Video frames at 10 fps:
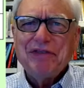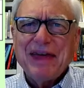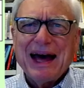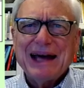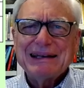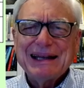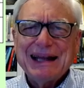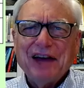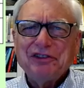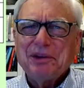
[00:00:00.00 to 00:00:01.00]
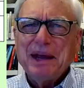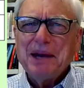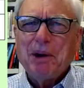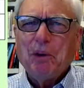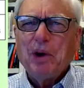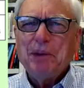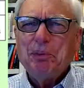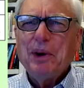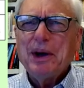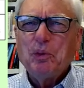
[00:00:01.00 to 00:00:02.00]
that, they estimate about
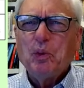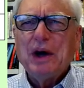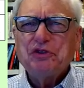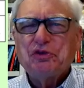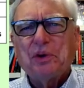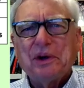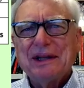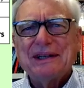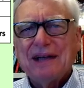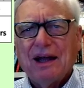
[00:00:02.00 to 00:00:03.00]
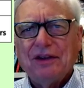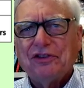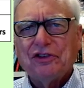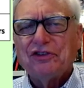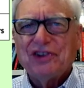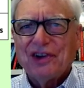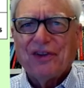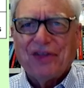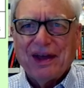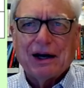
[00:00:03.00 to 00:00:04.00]
1.1 trillion tons is still
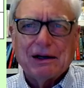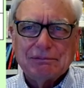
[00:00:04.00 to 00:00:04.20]
there.